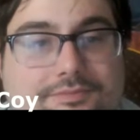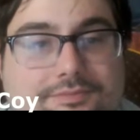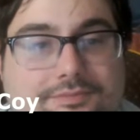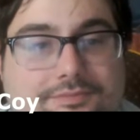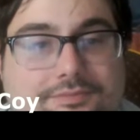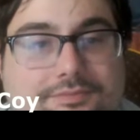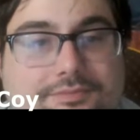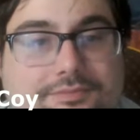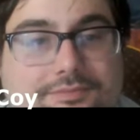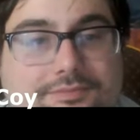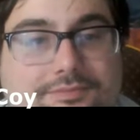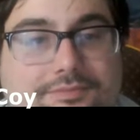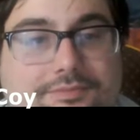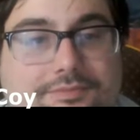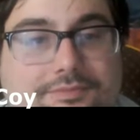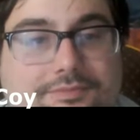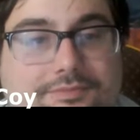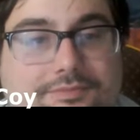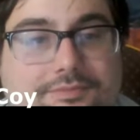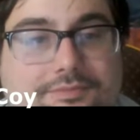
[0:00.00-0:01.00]

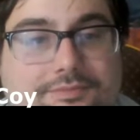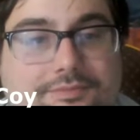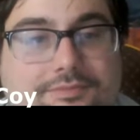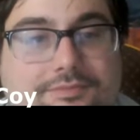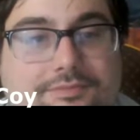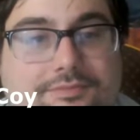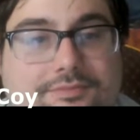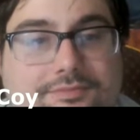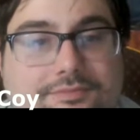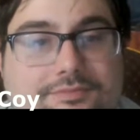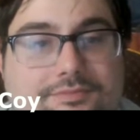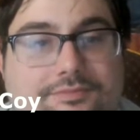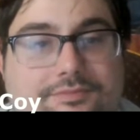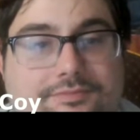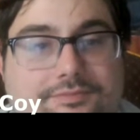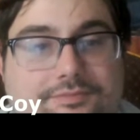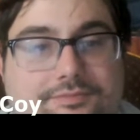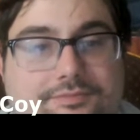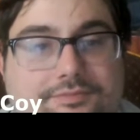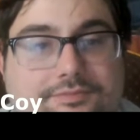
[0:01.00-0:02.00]

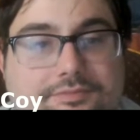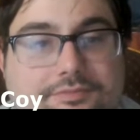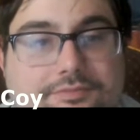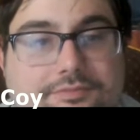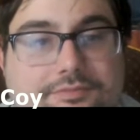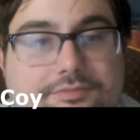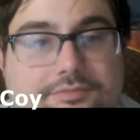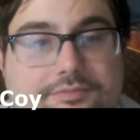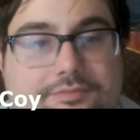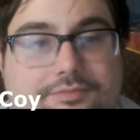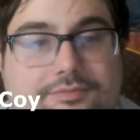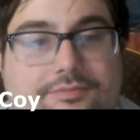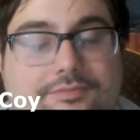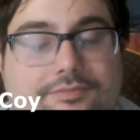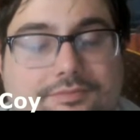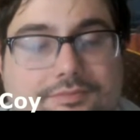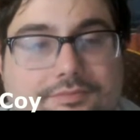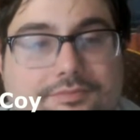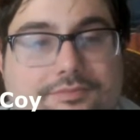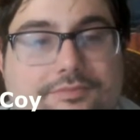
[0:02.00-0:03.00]

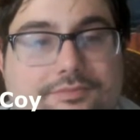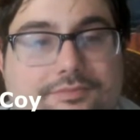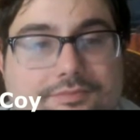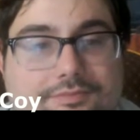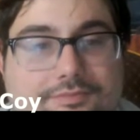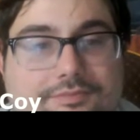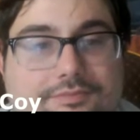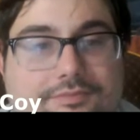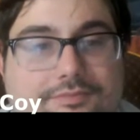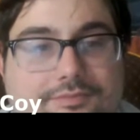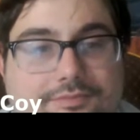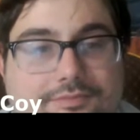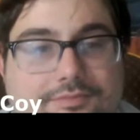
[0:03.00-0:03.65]
[no speech]